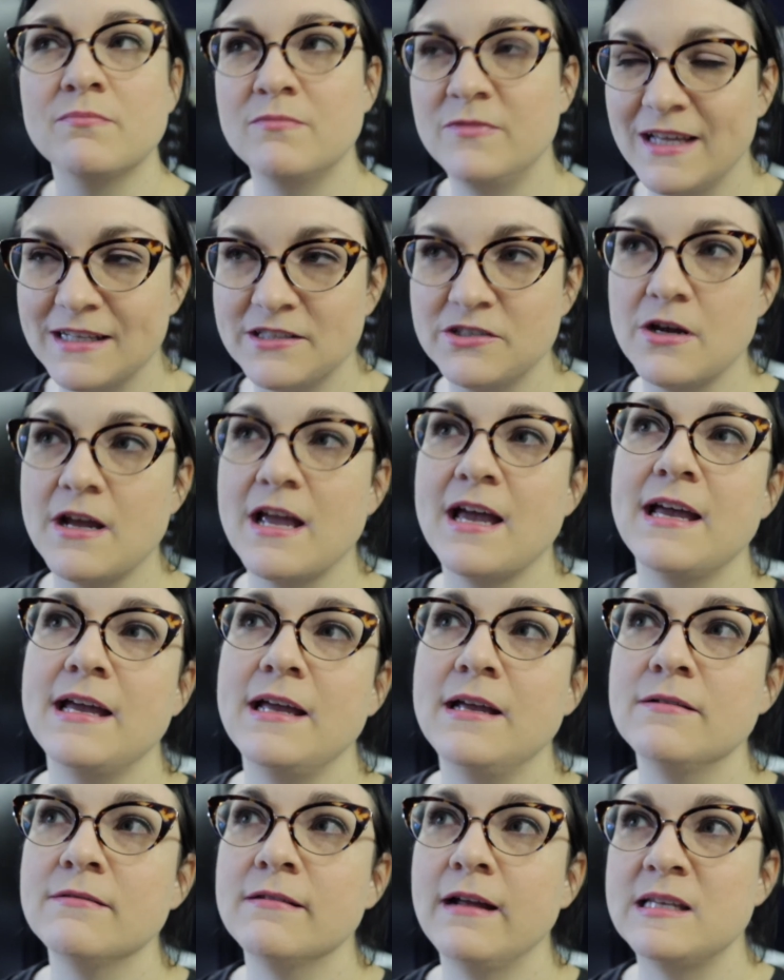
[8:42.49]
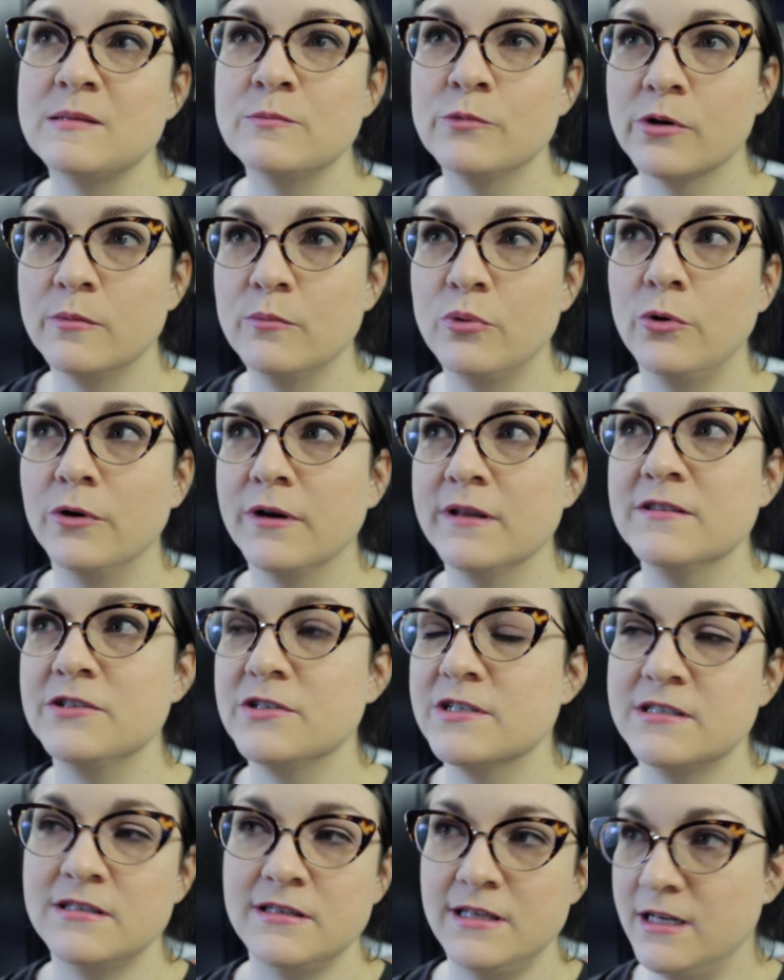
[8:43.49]
That's okay. It's more important
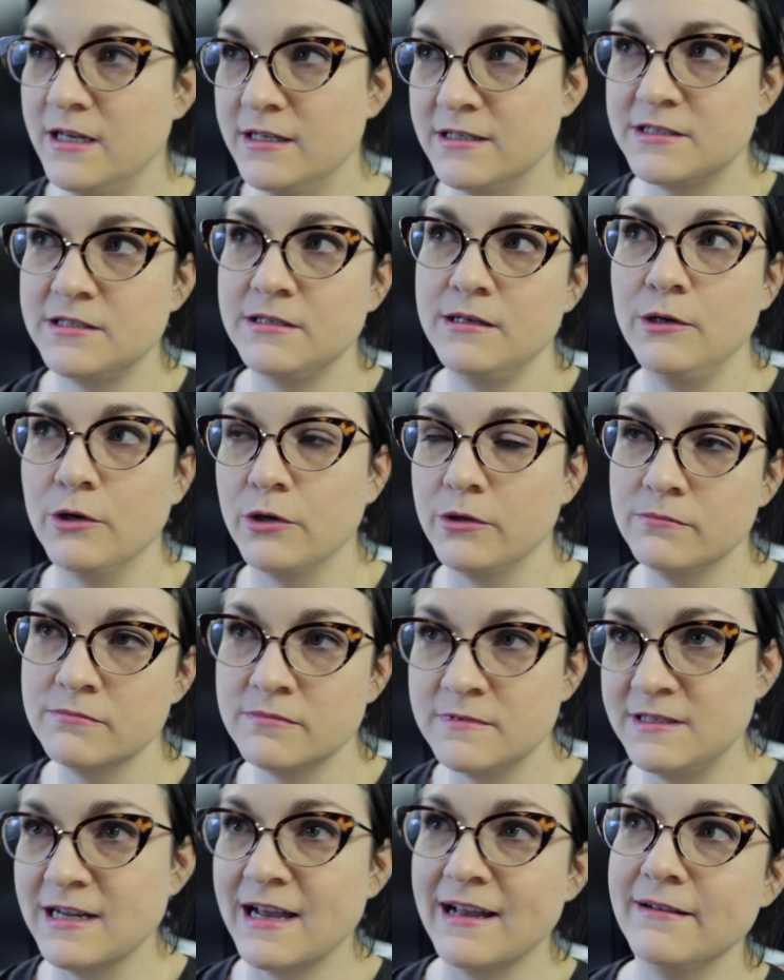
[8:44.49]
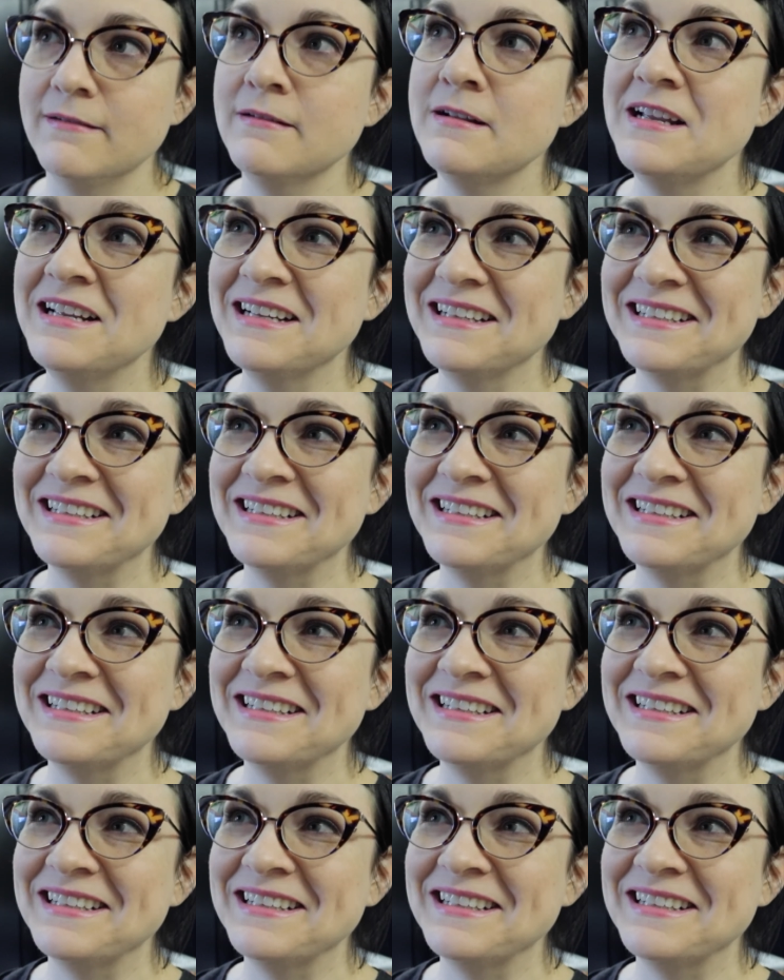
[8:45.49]
just that it's, you know, done.